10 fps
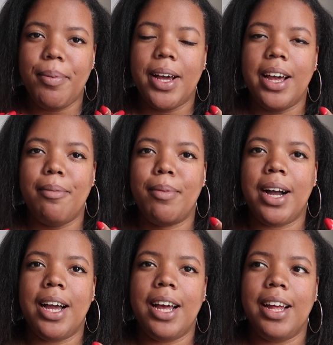but
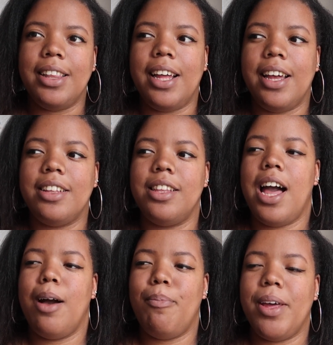my like
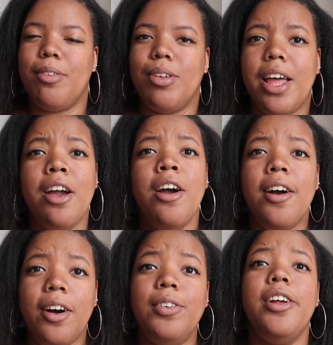lab mates were like,
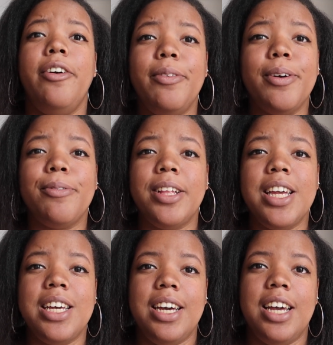oh no, it went really
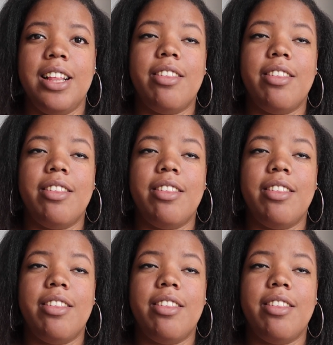good.